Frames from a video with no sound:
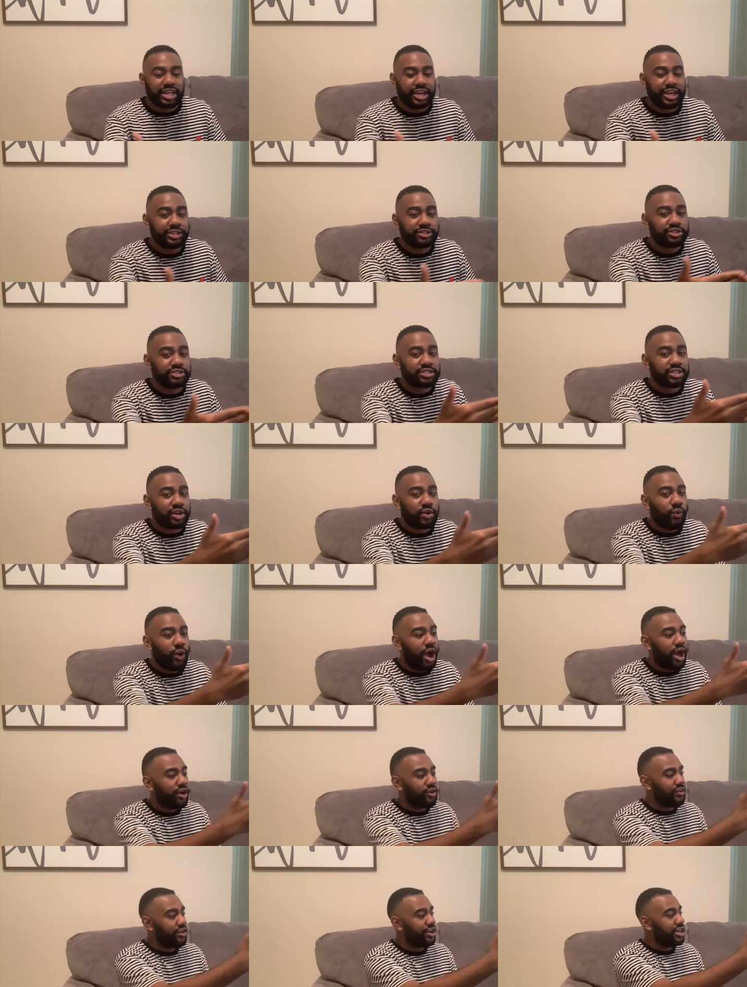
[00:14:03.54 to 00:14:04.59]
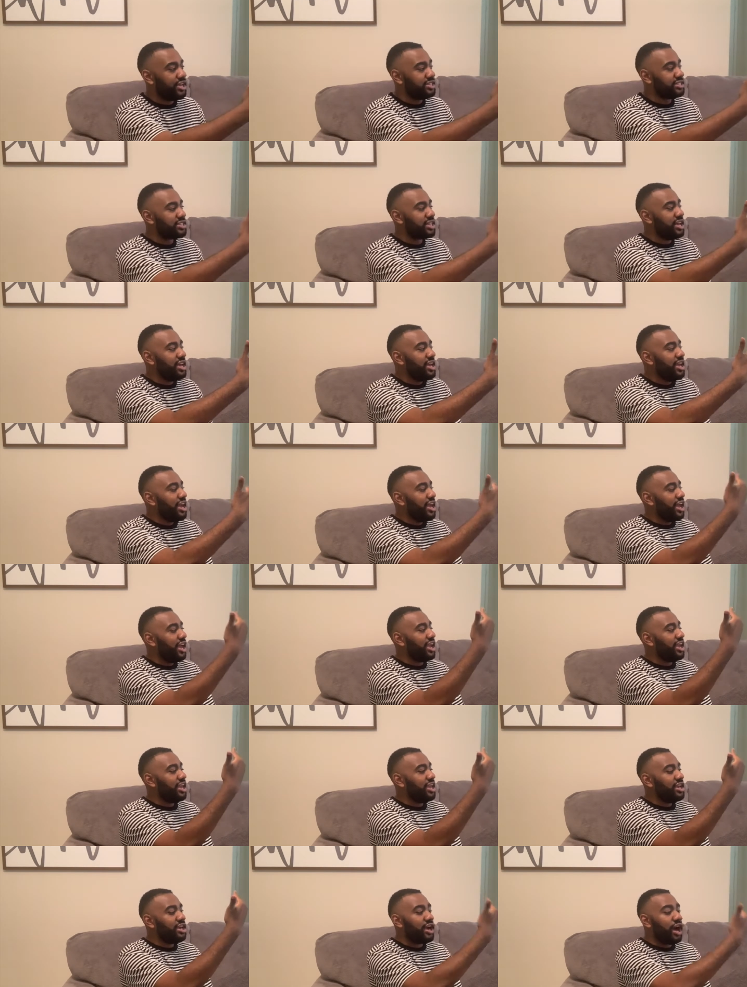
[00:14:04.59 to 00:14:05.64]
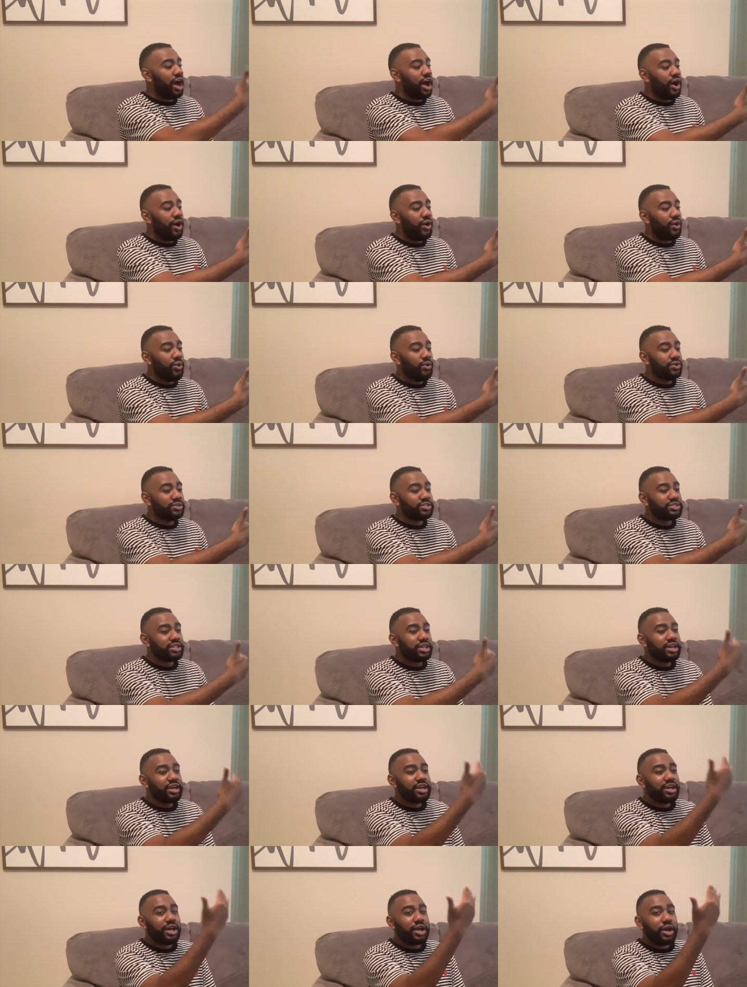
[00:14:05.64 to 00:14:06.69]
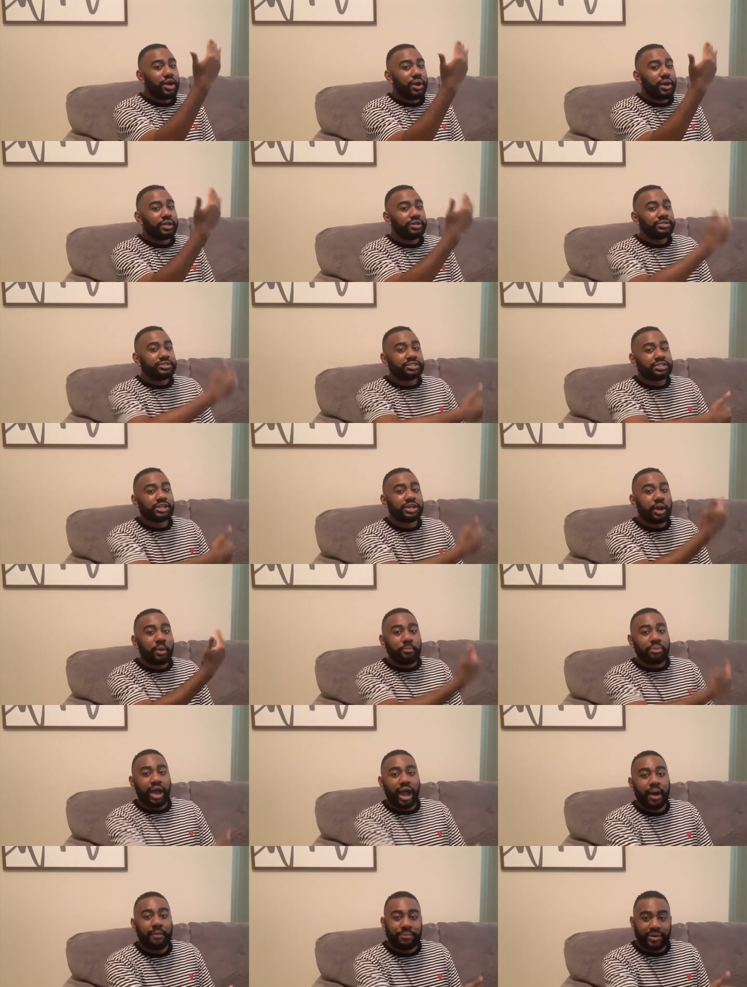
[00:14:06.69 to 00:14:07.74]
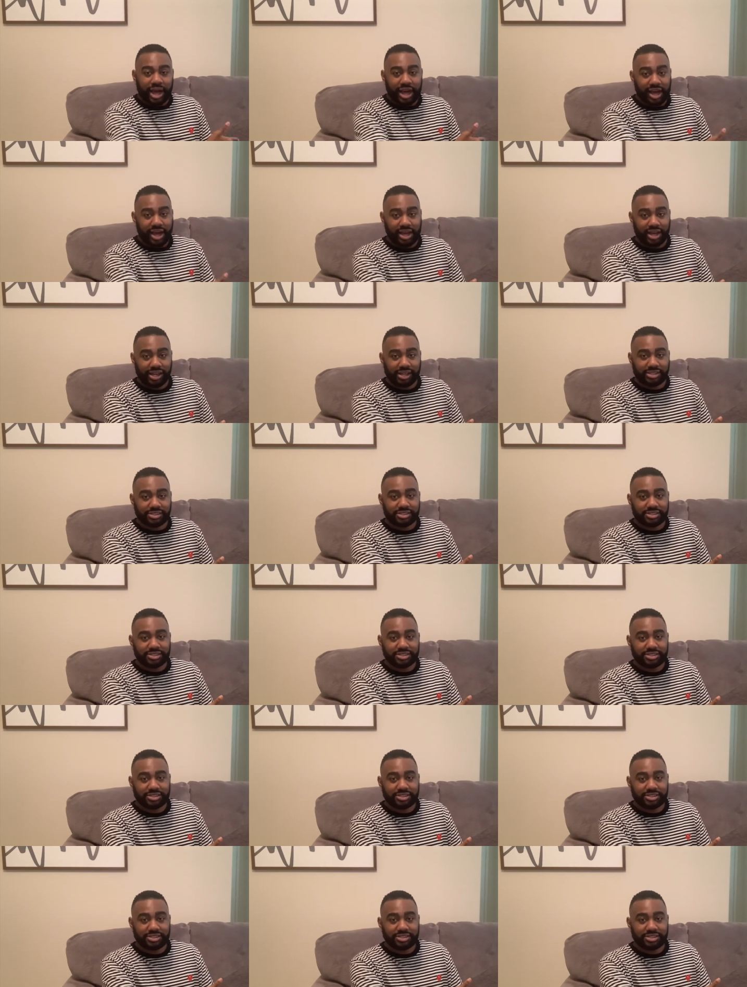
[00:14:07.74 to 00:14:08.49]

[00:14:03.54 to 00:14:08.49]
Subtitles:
entrance of the Walgreens and he goes to the Popeyes.